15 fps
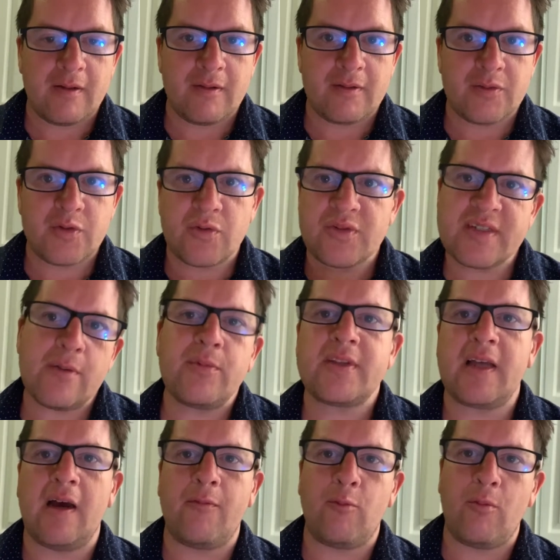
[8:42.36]
So sit with
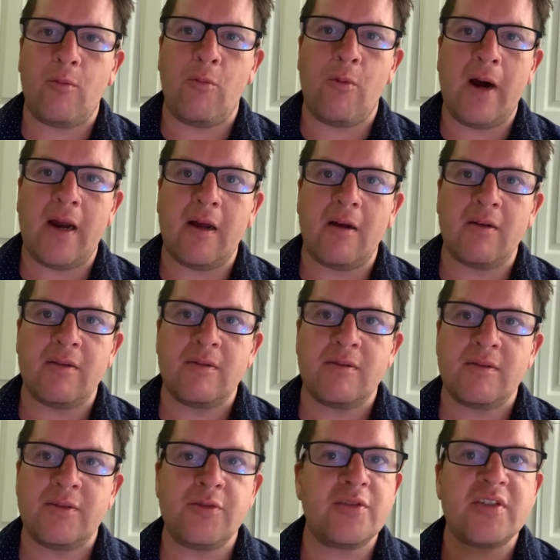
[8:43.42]
that a while.
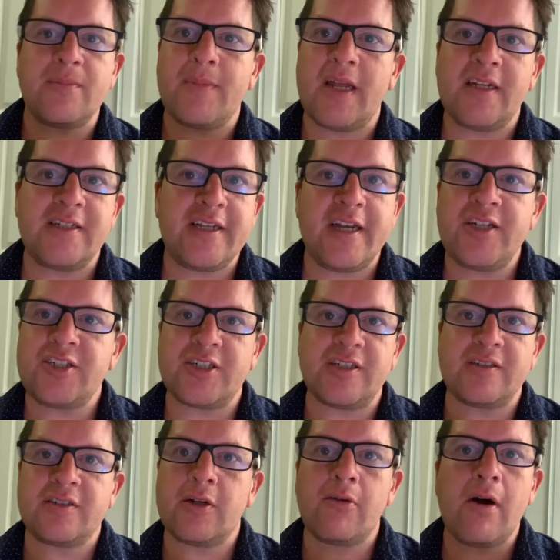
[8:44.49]
Do some
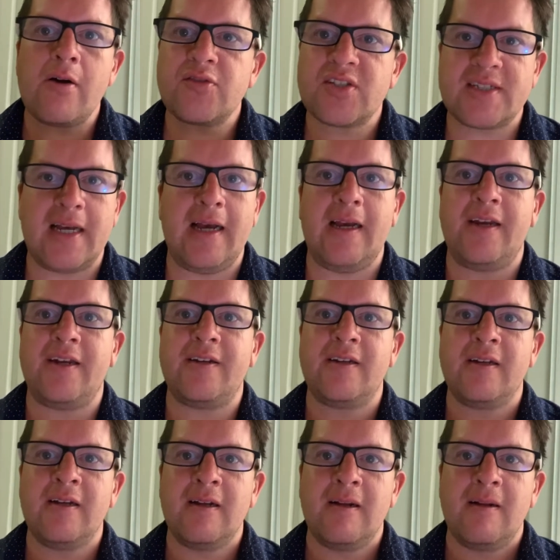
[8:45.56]
meditation. Go outside.
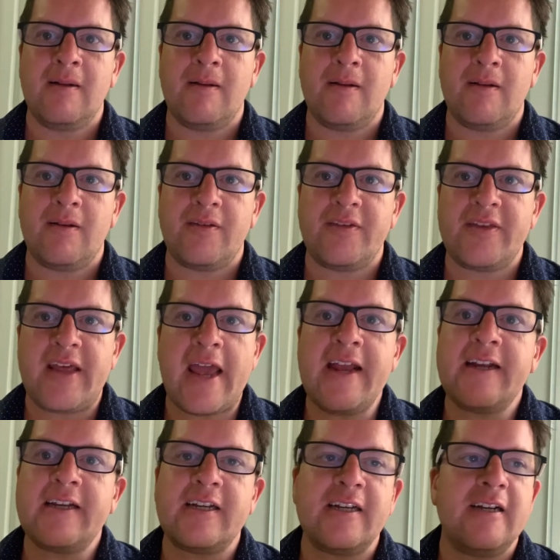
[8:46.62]

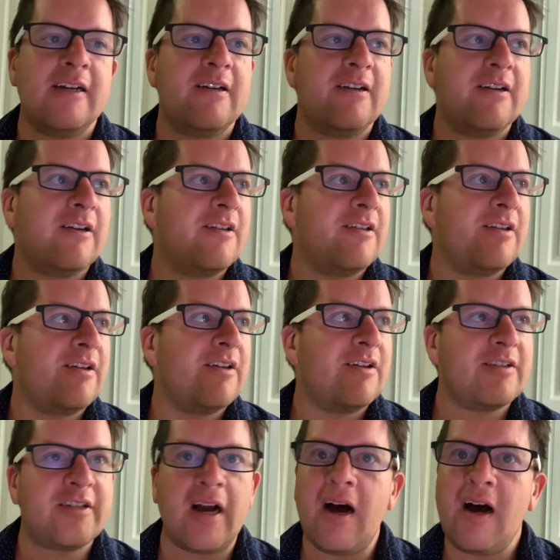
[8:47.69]
Thank
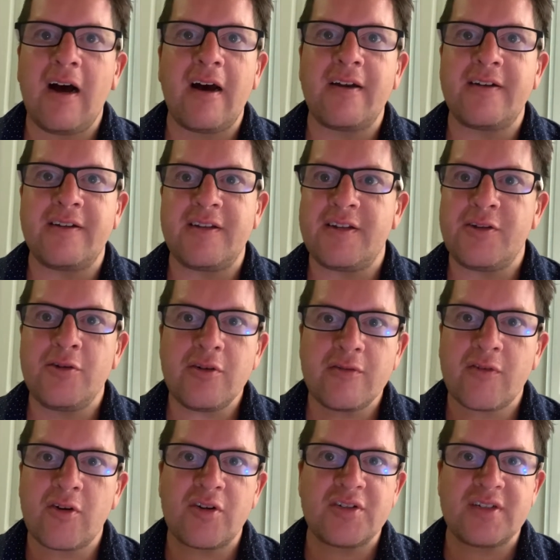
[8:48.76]
God and the
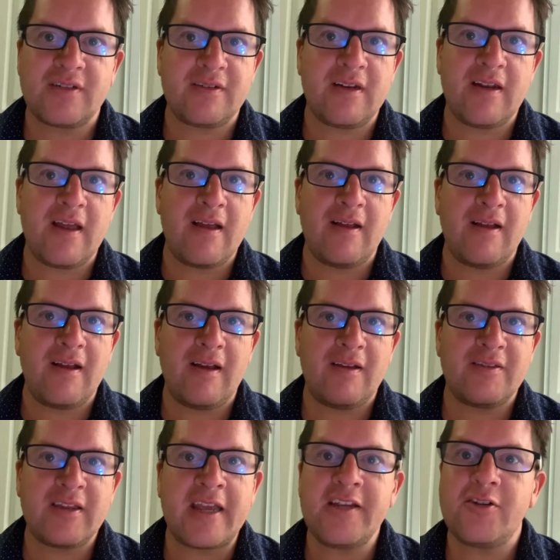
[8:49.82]
universe, and
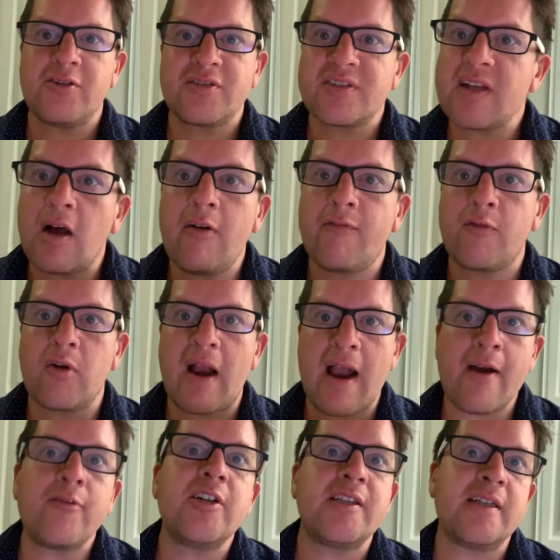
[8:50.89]
thank yourself for
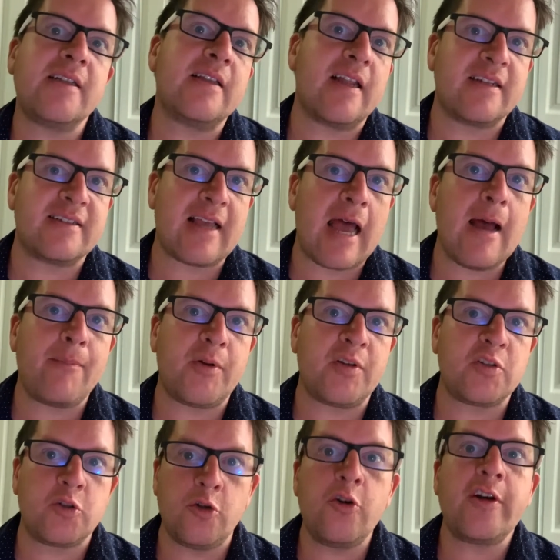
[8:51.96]
everything that has
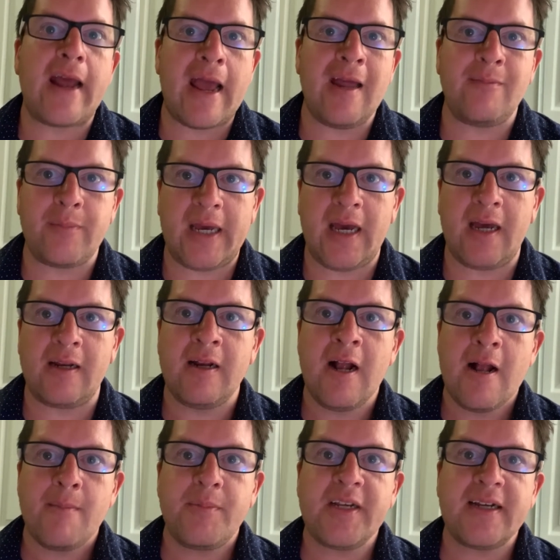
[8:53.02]
happened, good and bad,
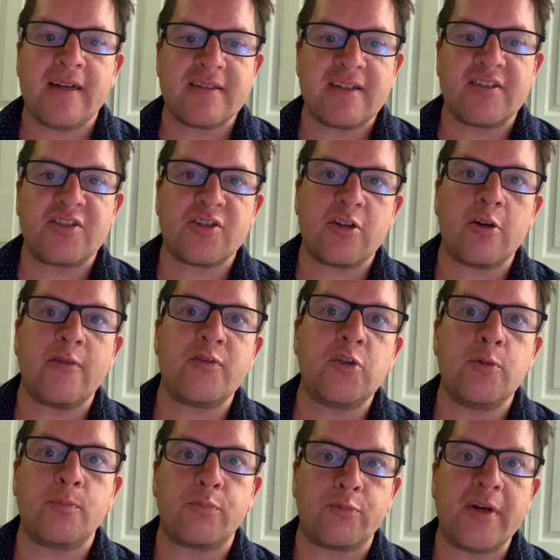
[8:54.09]
because it served
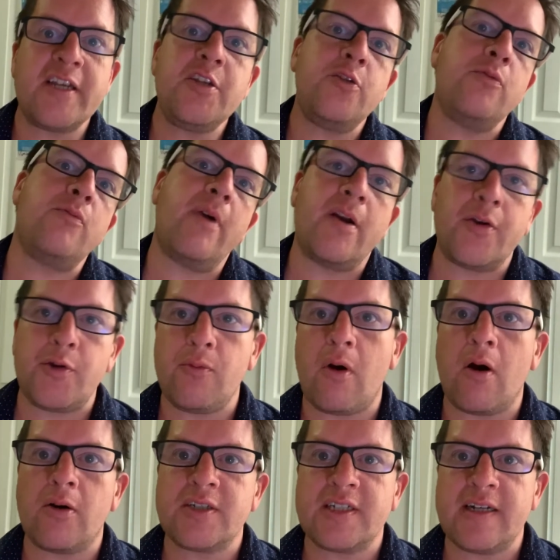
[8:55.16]
to bring you where you
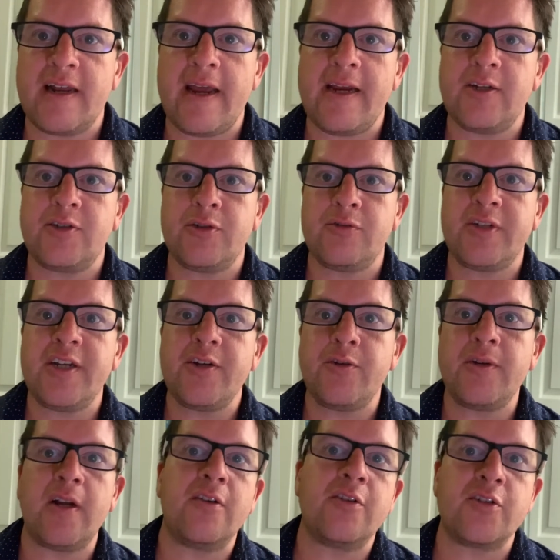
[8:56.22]
are today, to get
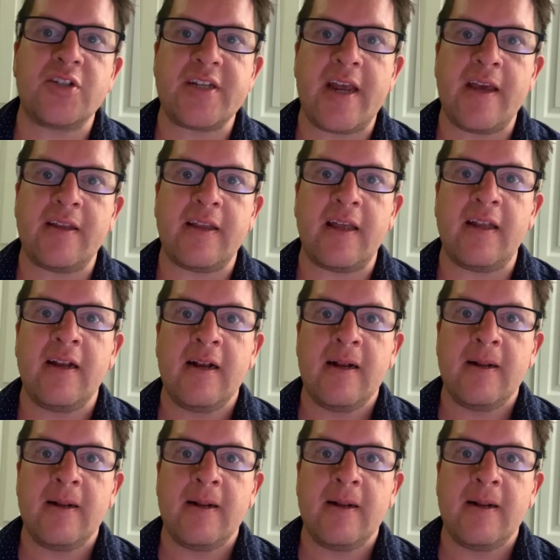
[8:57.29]
you to understand that